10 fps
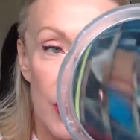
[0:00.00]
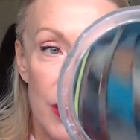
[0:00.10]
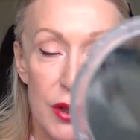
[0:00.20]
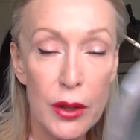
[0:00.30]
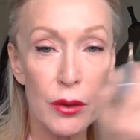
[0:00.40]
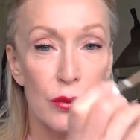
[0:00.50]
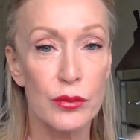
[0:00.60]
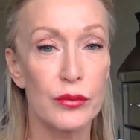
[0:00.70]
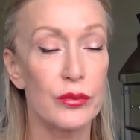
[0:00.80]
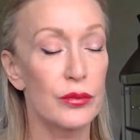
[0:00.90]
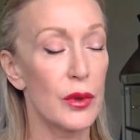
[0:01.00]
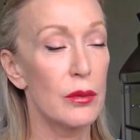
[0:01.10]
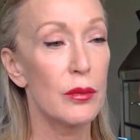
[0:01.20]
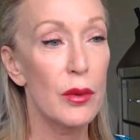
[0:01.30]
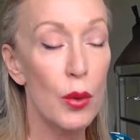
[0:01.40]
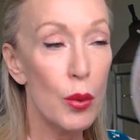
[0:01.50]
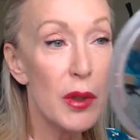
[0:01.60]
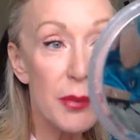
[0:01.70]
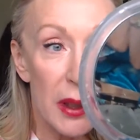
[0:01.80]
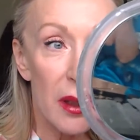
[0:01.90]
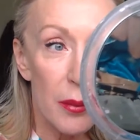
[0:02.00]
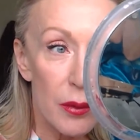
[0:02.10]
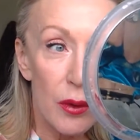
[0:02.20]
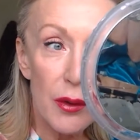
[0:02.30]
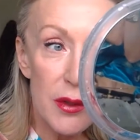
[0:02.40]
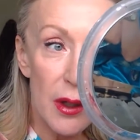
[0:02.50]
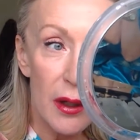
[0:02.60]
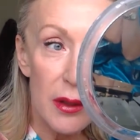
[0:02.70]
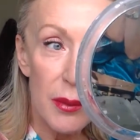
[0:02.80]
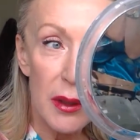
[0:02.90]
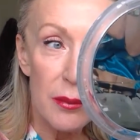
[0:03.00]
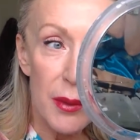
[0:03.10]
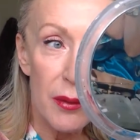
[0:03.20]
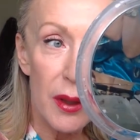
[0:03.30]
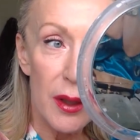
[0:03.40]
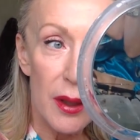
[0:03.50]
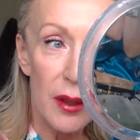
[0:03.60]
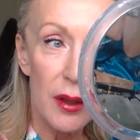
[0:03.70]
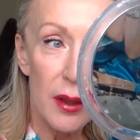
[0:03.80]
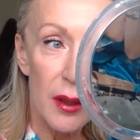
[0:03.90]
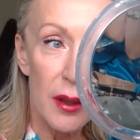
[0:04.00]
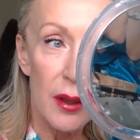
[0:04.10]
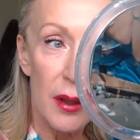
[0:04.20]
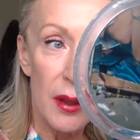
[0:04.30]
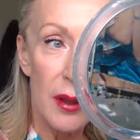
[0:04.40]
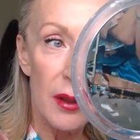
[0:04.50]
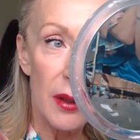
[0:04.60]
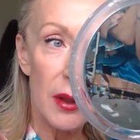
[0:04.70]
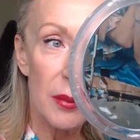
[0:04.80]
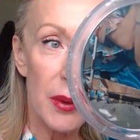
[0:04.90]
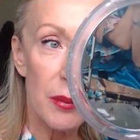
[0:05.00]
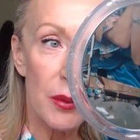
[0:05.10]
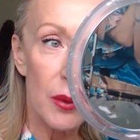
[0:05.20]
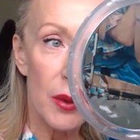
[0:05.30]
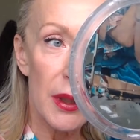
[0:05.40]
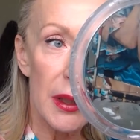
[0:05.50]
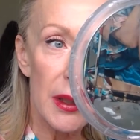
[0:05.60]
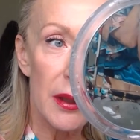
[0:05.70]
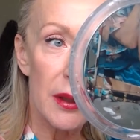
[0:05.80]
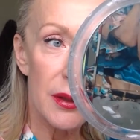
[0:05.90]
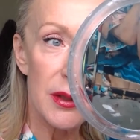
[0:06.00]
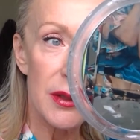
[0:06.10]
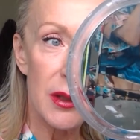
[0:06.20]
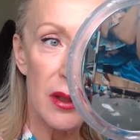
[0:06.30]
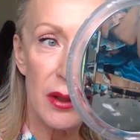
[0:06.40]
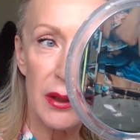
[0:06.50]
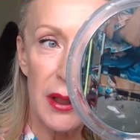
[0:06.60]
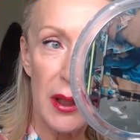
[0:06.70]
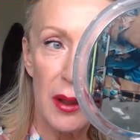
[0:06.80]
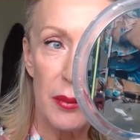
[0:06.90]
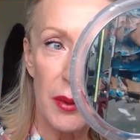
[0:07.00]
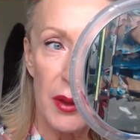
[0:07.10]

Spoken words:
So I always pick up the wrong side of my mirror. A little bit more here, just darken that up.